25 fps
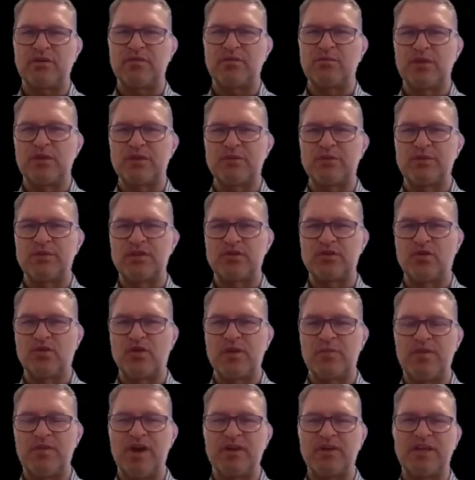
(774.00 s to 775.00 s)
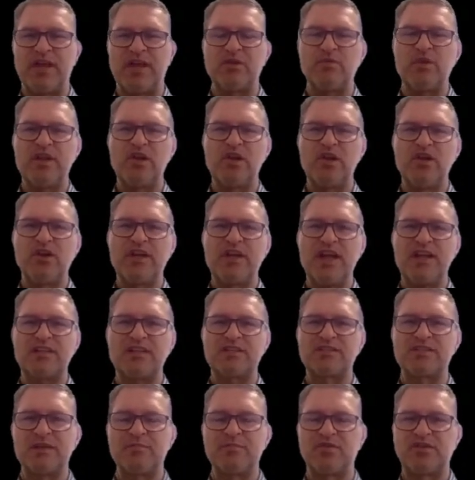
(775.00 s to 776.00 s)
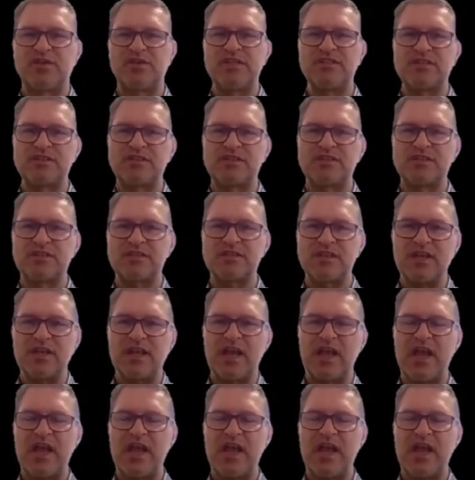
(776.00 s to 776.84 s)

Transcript: what we talk about, and we look at some risks,